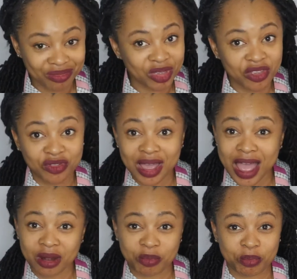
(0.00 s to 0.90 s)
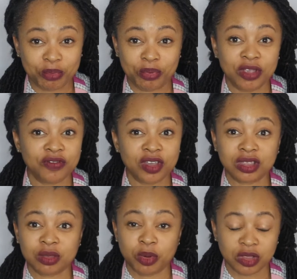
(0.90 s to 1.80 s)
if you had
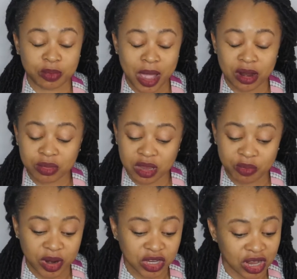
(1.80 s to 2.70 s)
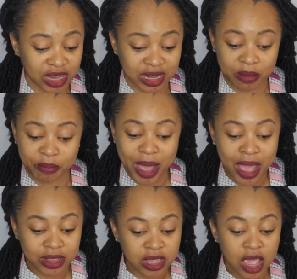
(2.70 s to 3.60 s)
previous postpartum depression in the
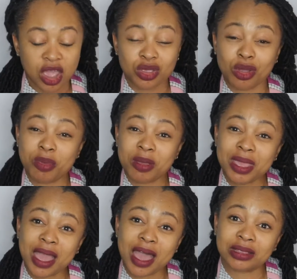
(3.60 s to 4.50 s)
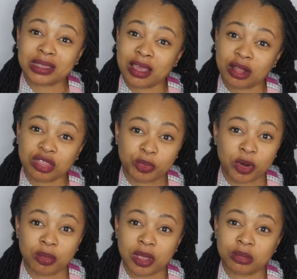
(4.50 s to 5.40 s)
past, your baby has health
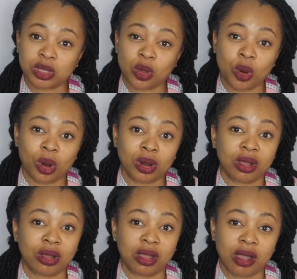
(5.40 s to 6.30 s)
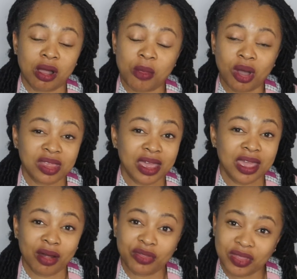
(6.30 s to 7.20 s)
problems or other
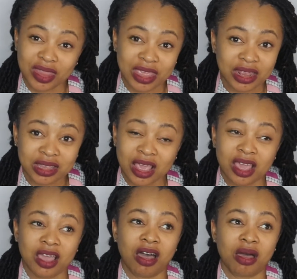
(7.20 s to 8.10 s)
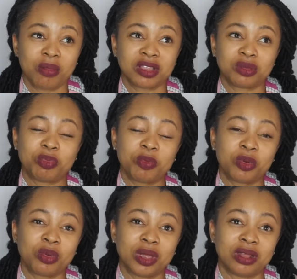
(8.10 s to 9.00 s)
health needs. It's
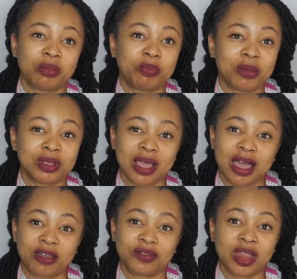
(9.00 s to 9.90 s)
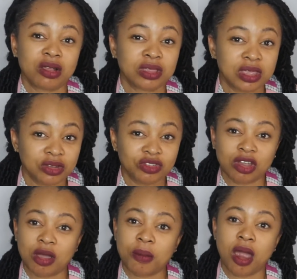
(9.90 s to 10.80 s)
people with babies that have Down
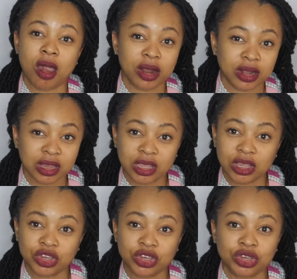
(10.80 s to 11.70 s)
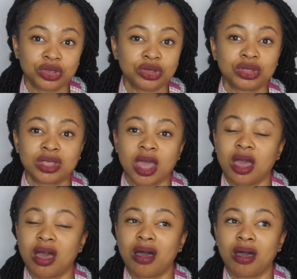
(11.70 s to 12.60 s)
syndrome, heart issues,
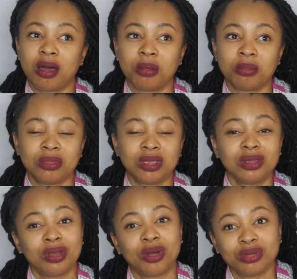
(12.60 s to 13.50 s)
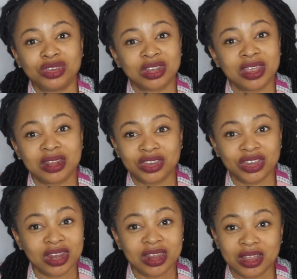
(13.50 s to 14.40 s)

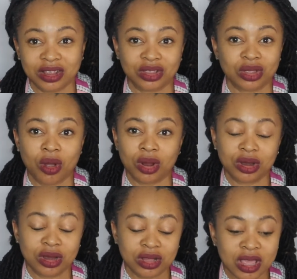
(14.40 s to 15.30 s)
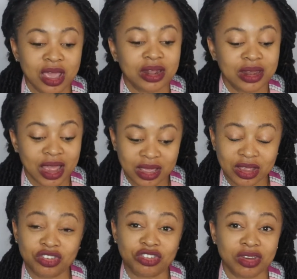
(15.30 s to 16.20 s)
genetic disorders that
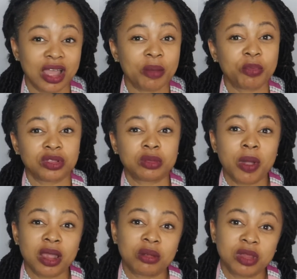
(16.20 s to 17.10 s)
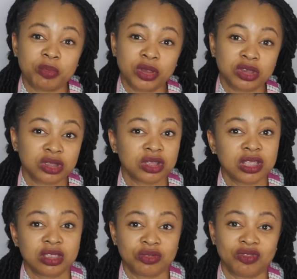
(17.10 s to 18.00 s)
can trigger postpartum depression,
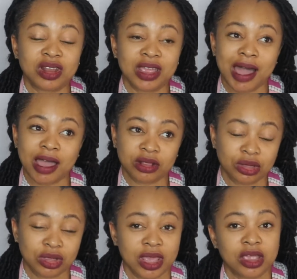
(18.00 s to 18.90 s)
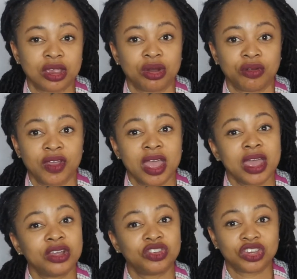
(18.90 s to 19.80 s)
because it's really hard to take care of
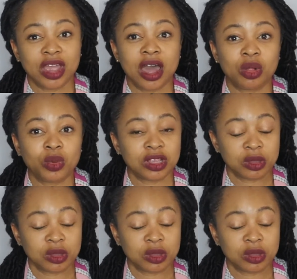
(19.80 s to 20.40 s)
a child with